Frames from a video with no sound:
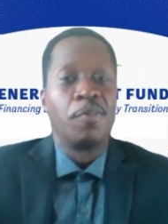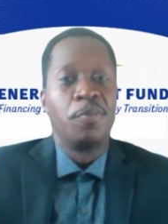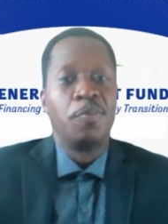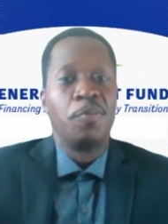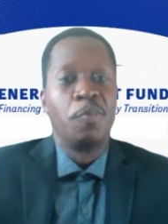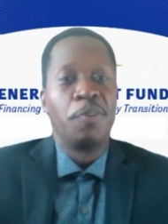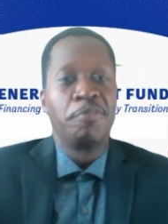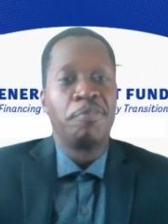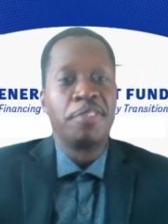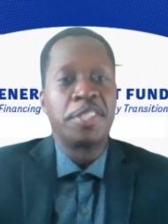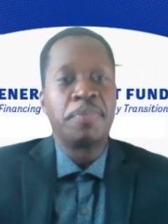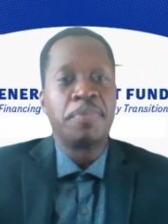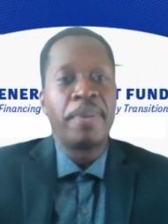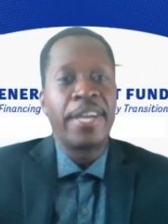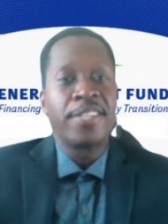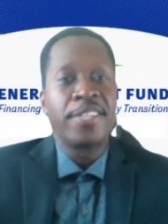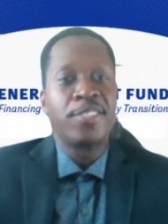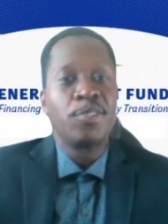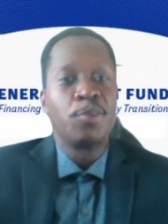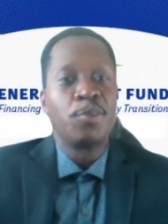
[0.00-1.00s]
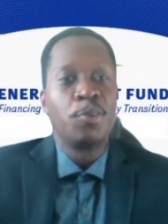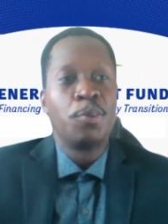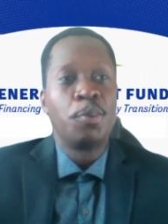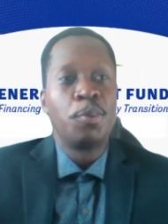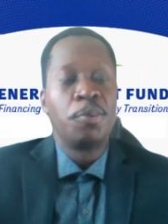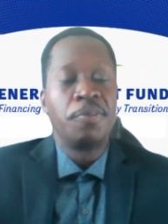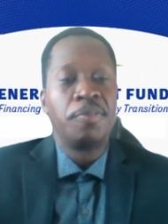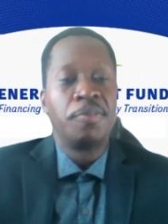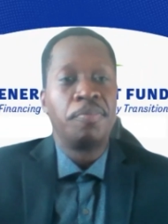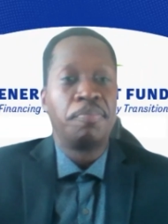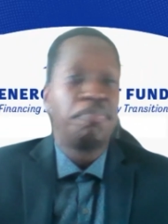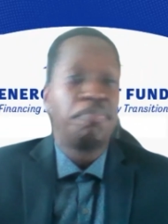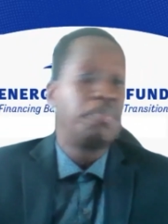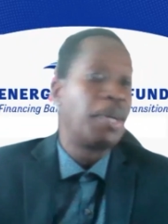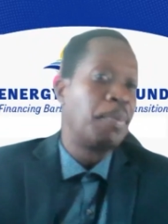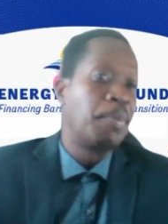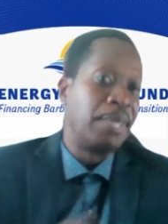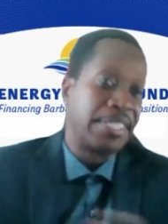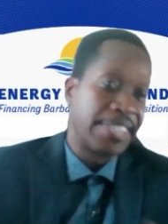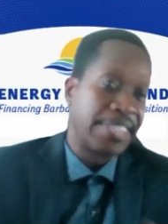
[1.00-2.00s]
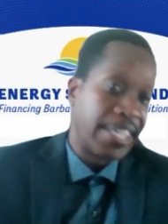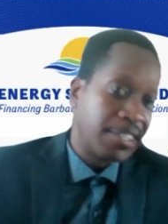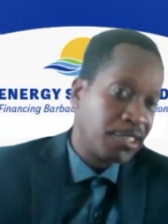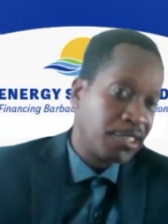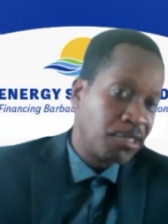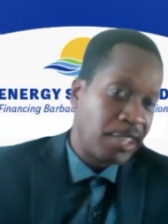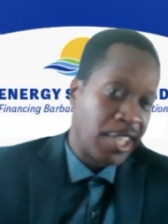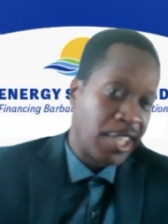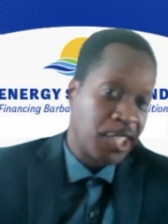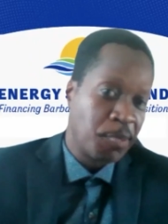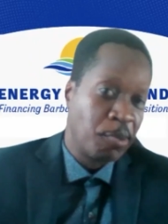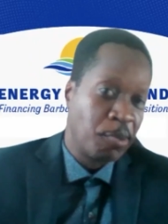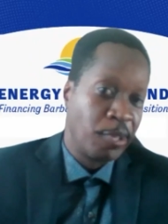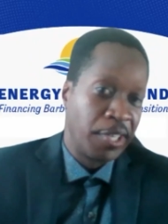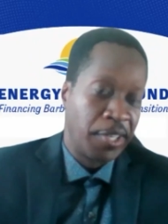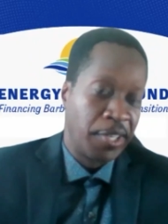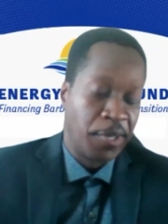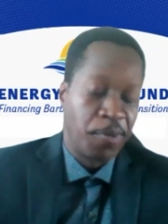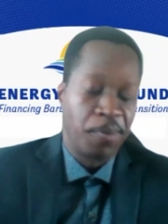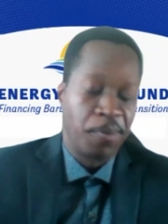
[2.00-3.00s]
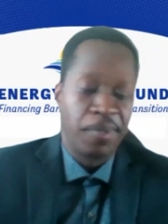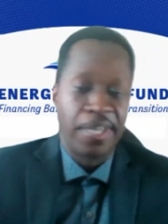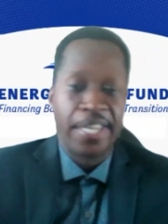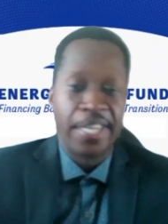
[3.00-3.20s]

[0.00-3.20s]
With respect to public sector transport now